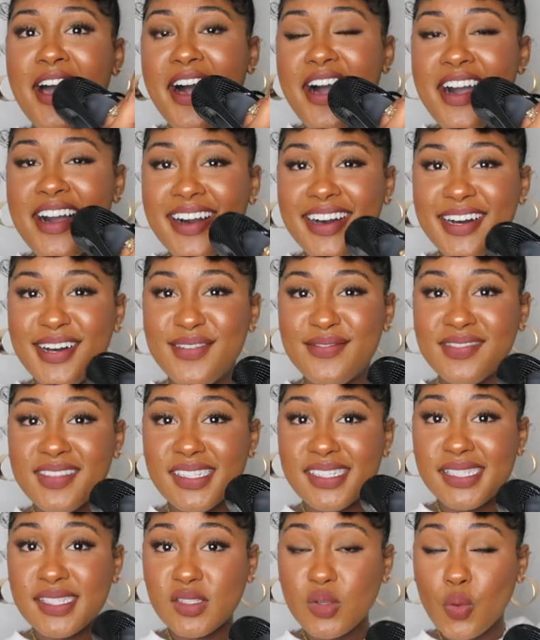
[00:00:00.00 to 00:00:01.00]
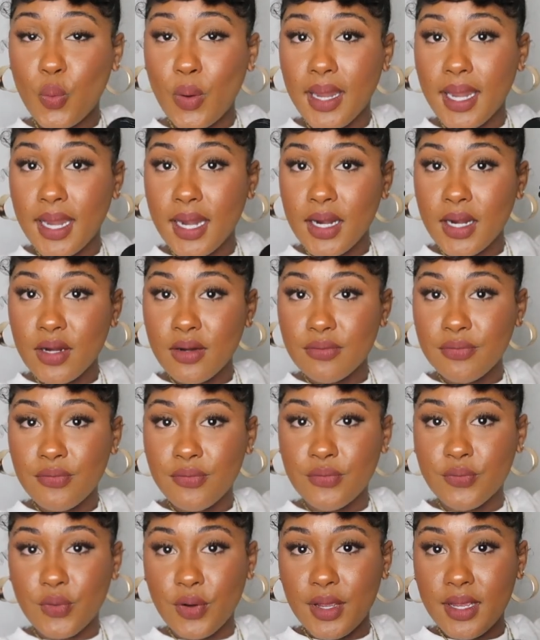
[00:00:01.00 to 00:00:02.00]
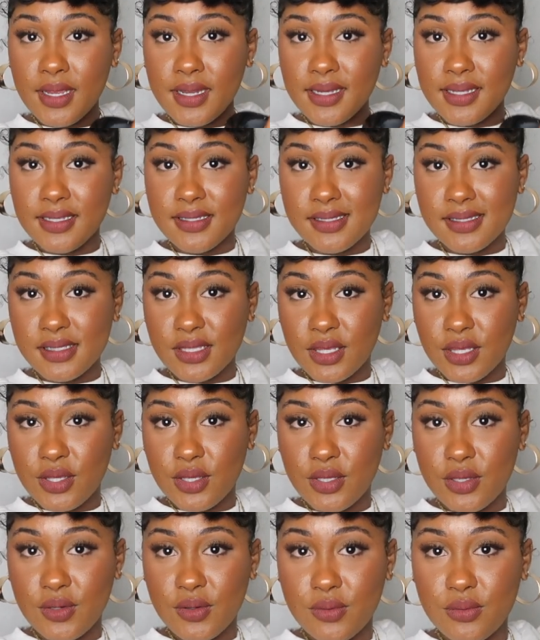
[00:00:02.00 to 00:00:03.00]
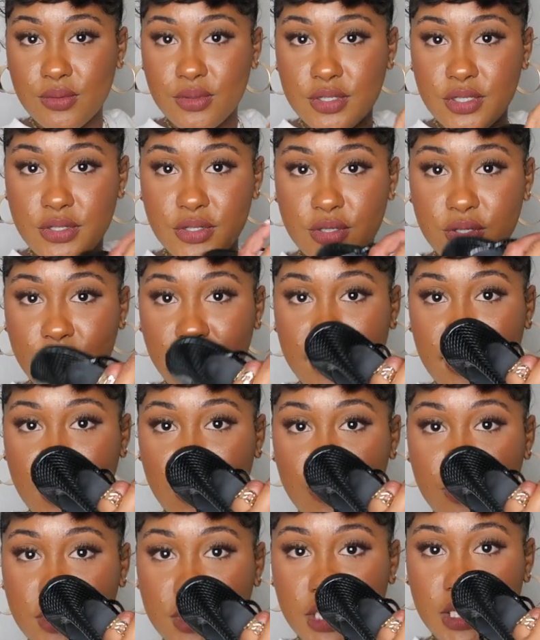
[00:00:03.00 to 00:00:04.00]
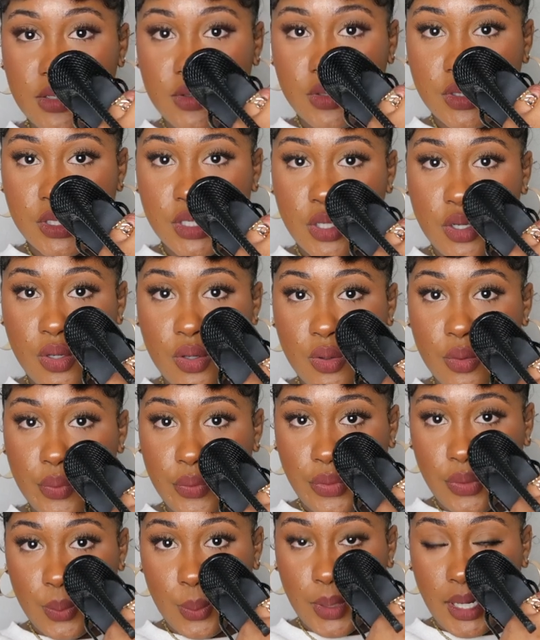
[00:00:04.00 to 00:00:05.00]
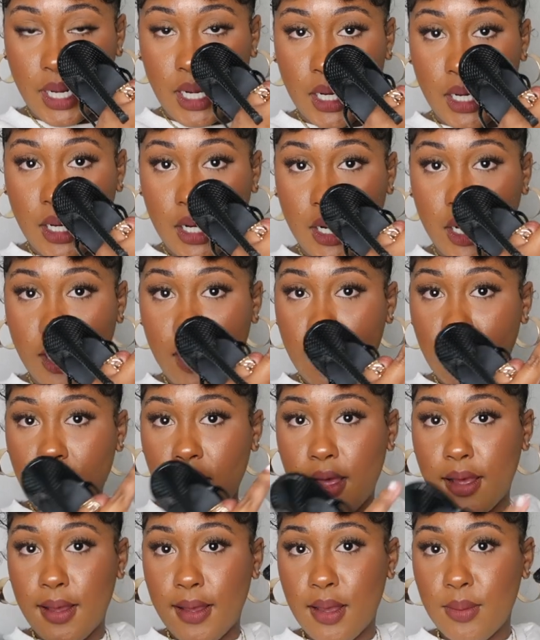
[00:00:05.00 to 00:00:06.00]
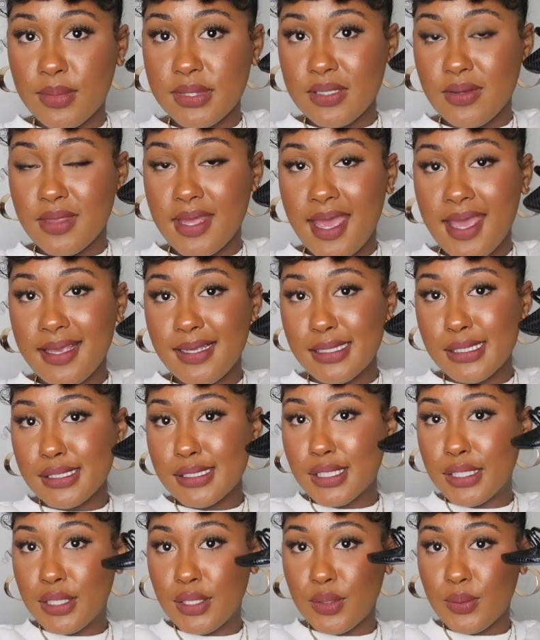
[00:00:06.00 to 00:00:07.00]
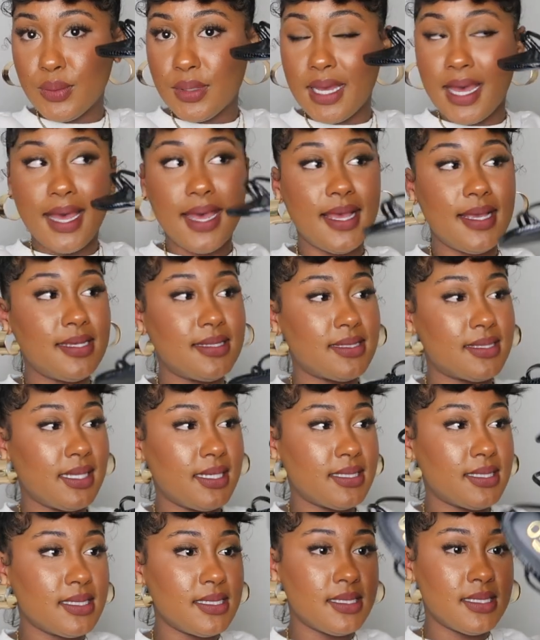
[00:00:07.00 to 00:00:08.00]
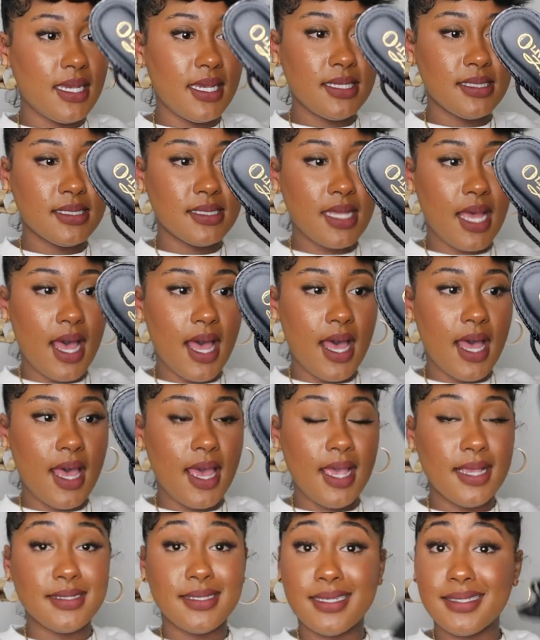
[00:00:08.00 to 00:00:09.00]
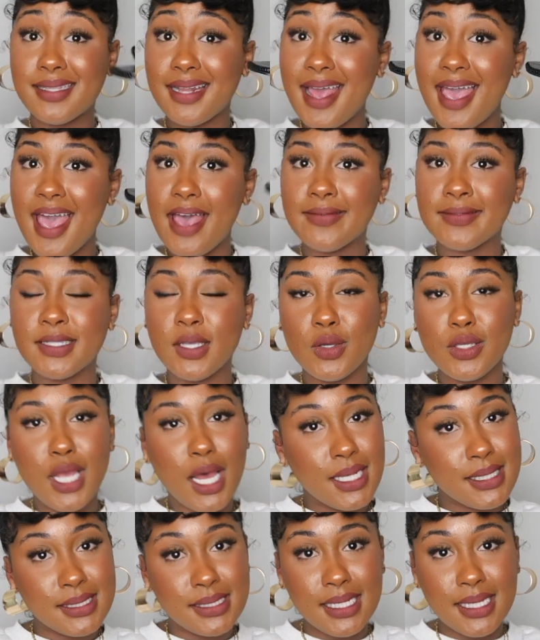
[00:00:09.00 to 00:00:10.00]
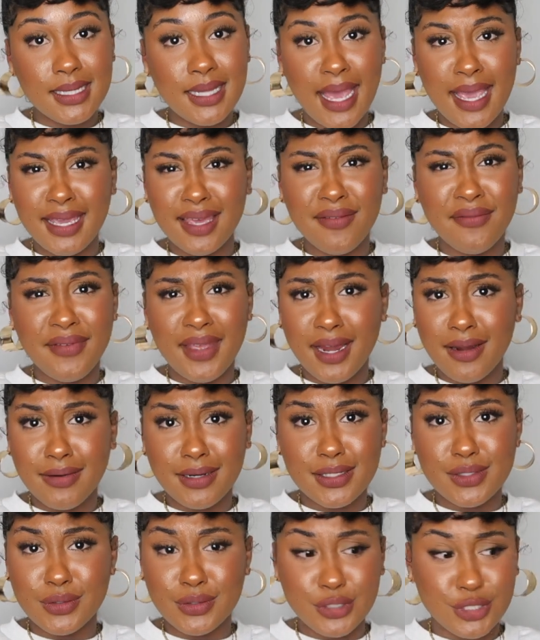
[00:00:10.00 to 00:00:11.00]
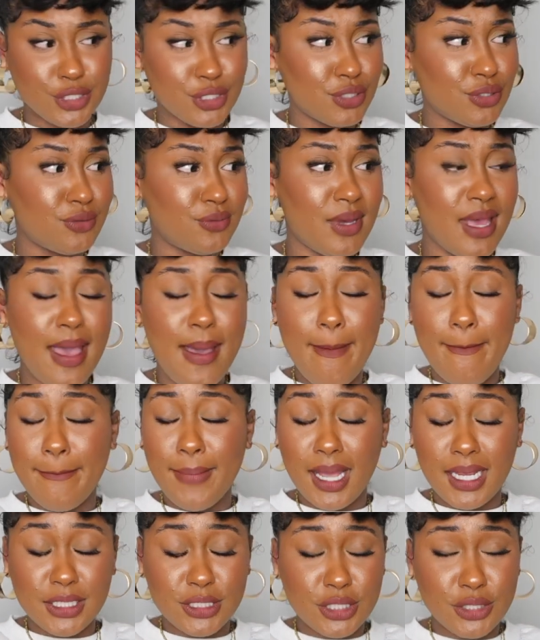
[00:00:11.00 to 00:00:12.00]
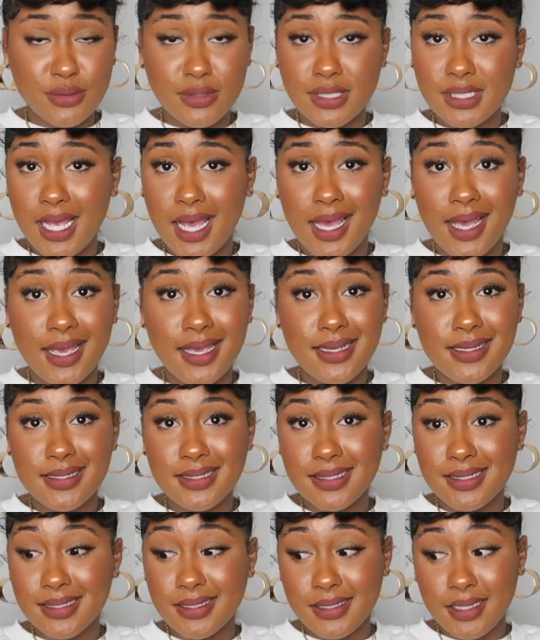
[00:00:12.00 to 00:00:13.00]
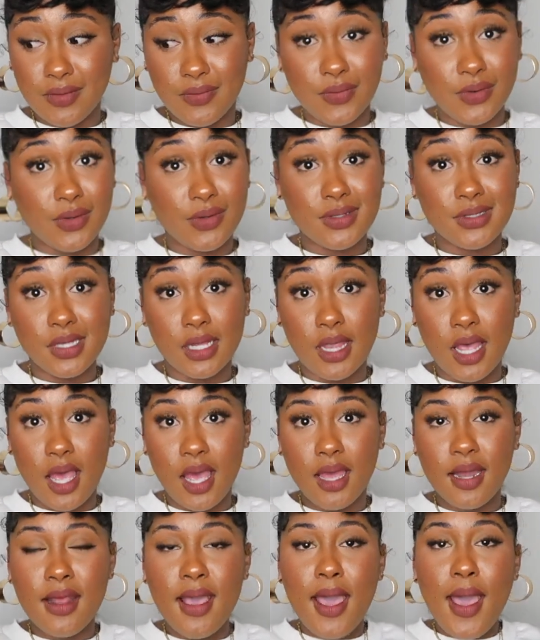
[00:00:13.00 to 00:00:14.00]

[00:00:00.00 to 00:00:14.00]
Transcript: um the square front is cute too and then you put your little toe through here um so that is cute guys this is a size six and a half so y'all see like it varies on the shoe my shoe size differs a lot